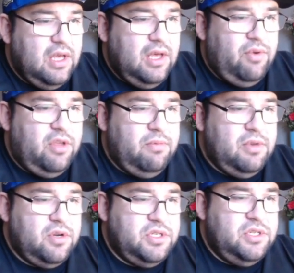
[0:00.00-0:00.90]
When Human
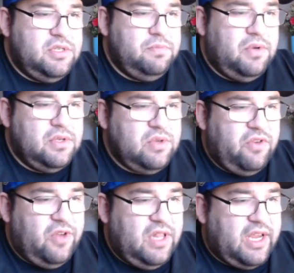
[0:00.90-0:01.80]
Torch uses pulse
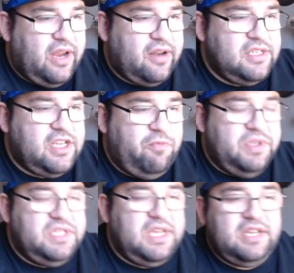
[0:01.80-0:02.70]
wave, friendly characters have
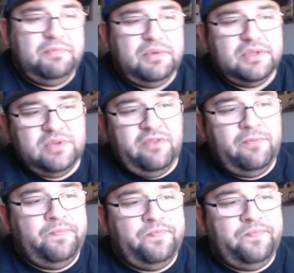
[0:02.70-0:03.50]
protected pulse wave.